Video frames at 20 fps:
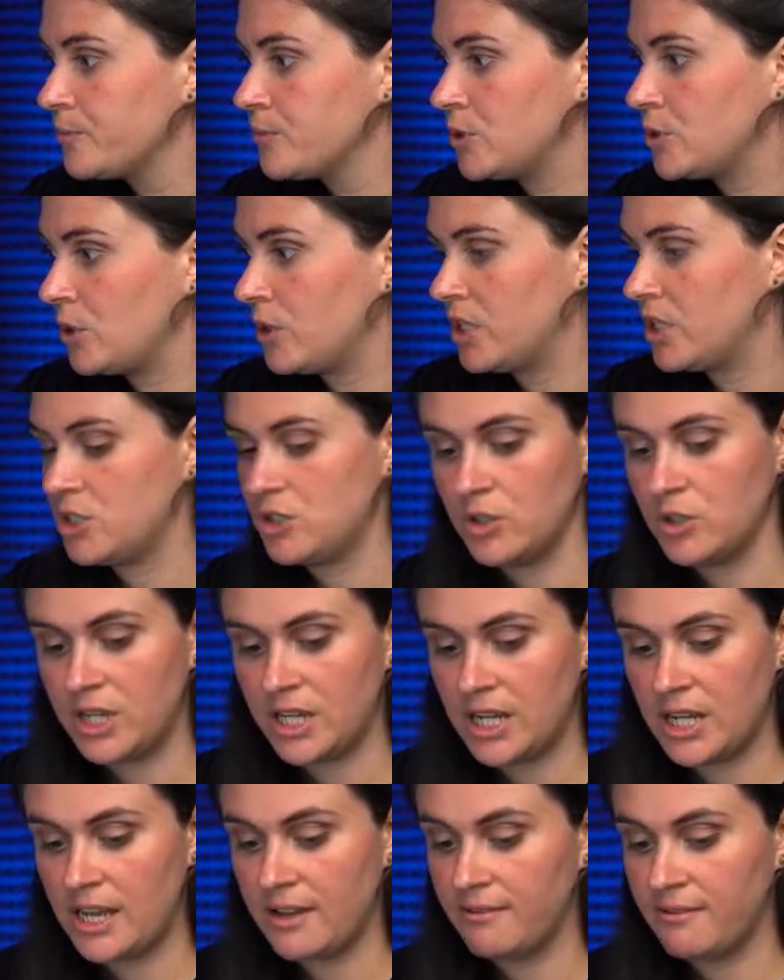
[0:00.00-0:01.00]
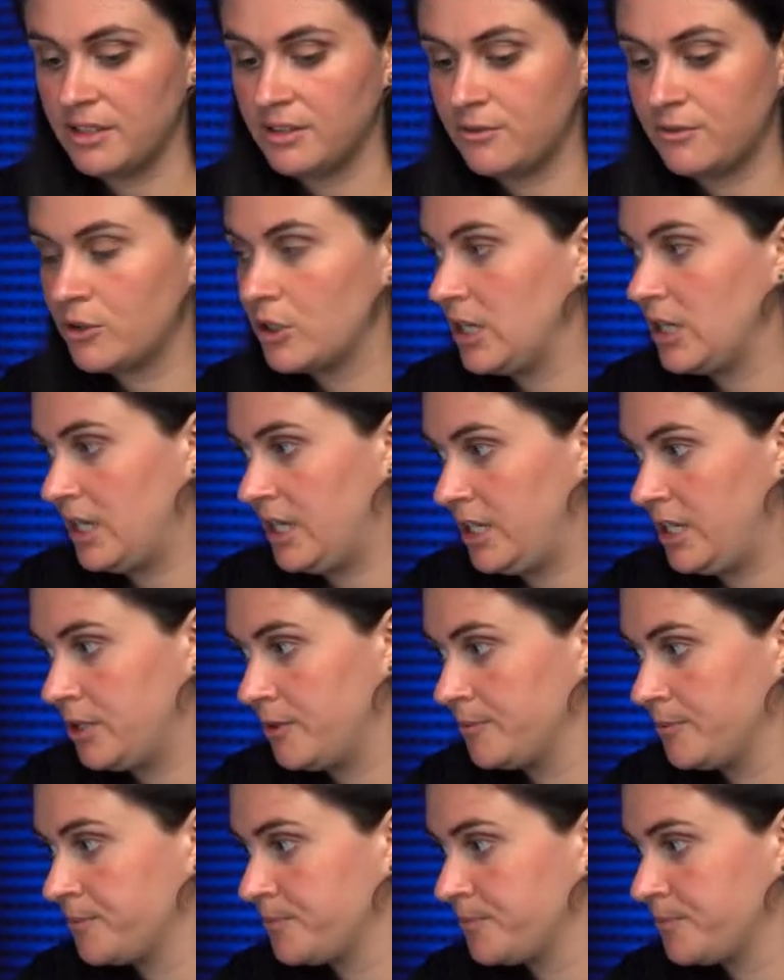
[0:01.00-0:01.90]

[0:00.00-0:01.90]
so that you can have it for later.